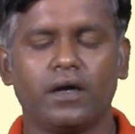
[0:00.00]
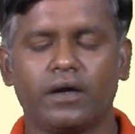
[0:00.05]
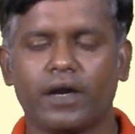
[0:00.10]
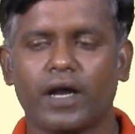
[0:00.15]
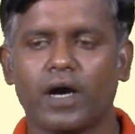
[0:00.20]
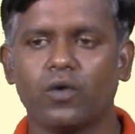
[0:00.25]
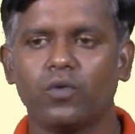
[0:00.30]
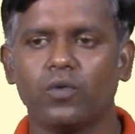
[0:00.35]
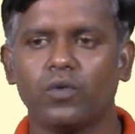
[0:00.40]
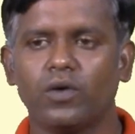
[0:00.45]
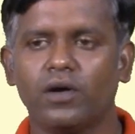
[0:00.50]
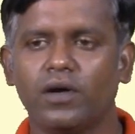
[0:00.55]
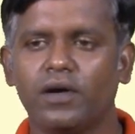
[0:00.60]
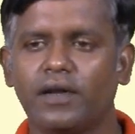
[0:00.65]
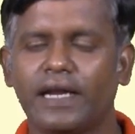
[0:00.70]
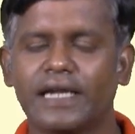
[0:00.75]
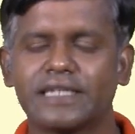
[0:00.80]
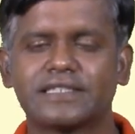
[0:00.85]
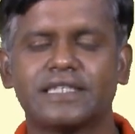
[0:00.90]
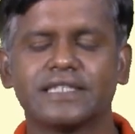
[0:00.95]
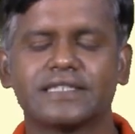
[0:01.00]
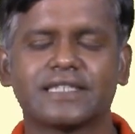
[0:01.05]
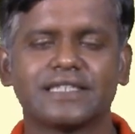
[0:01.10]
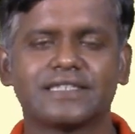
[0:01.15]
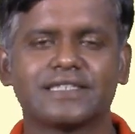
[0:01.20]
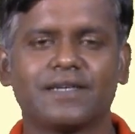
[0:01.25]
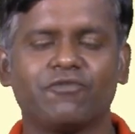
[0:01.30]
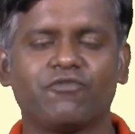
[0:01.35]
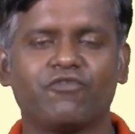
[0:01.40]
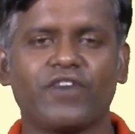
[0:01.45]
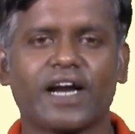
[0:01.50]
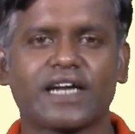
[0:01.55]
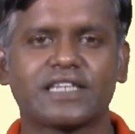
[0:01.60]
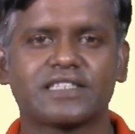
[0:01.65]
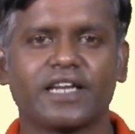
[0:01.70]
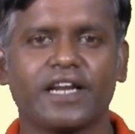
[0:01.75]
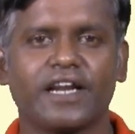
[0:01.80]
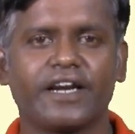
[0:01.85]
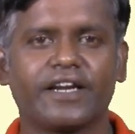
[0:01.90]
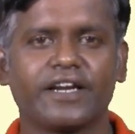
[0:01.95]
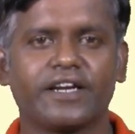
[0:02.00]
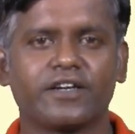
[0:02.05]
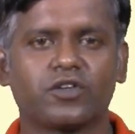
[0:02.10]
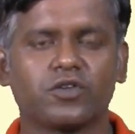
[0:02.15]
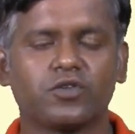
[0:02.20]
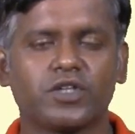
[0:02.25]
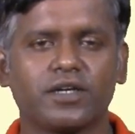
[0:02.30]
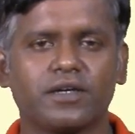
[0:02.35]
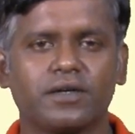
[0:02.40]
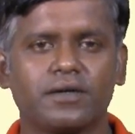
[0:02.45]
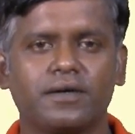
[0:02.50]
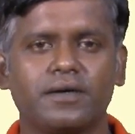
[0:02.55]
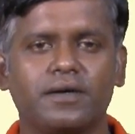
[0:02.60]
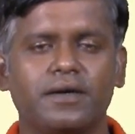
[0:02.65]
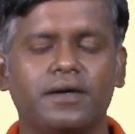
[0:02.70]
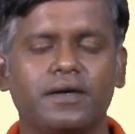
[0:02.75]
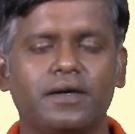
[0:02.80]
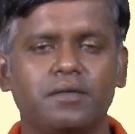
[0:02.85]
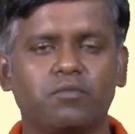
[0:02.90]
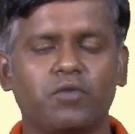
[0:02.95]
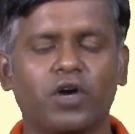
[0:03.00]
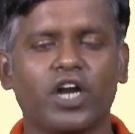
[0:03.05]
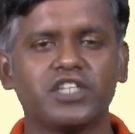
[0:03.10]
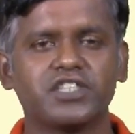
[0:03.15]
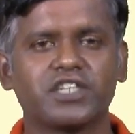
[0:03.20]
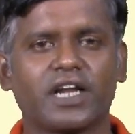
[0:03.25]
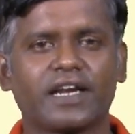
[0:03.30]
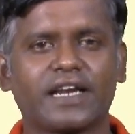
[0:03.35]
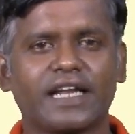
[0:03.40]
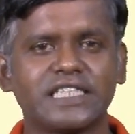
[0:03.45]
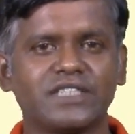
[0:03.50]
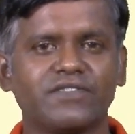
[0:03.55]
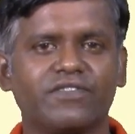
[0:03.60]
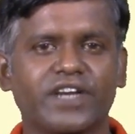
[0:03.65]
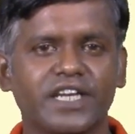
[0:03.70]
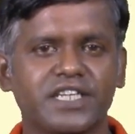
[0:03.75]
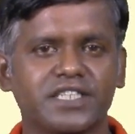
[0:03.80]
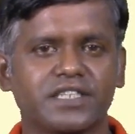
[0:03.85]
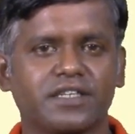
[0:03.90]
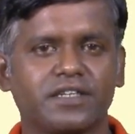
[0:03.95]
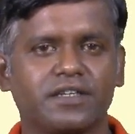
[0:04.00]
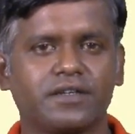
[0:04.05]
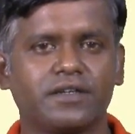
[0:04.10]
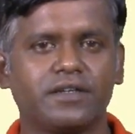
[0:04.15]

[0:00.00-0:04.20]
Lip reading: Now, let's discuss some facts related to the biological classification.